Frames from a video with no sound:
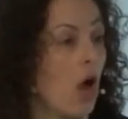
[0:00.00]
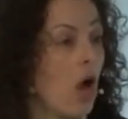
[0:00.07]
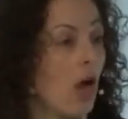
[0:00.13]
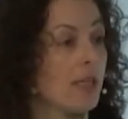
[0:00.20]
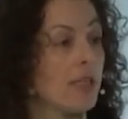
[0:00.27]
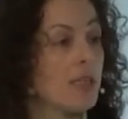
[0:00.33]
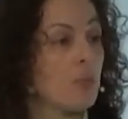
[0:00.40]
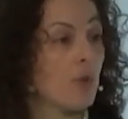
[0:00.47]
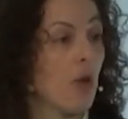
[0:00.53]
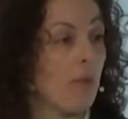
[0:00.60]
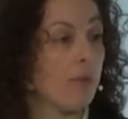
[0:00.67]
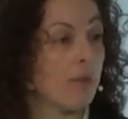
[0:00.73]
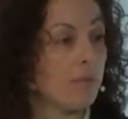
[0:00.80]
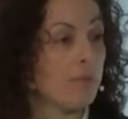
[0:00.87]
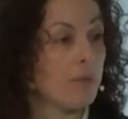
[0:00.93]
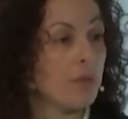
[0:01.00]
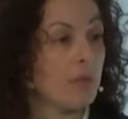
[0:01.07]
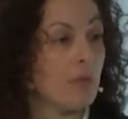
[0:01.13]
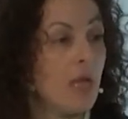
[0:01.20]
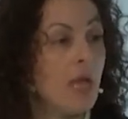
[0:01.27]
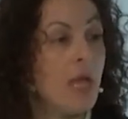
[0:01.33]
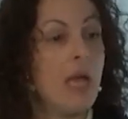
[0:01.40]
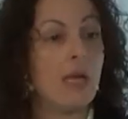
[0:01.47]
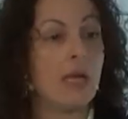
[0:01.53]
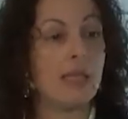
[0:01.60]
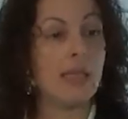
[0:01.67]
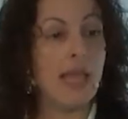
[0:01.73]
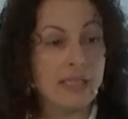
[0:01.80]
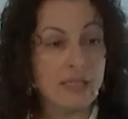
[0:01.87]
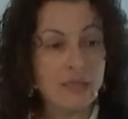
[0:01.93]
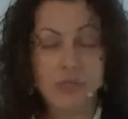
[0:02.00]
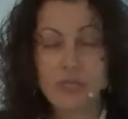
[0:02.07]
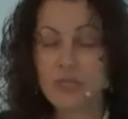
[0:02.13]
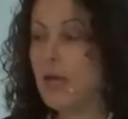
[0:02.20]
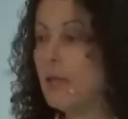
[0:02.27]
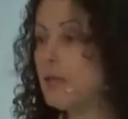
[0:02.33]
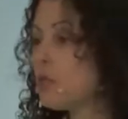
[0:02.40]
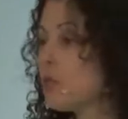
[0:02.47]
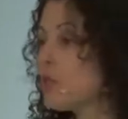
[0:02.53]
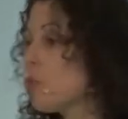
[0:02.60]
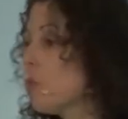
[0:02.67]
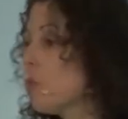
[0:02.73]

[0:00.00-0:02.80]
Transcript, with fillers: hardest problems. Collective intelligence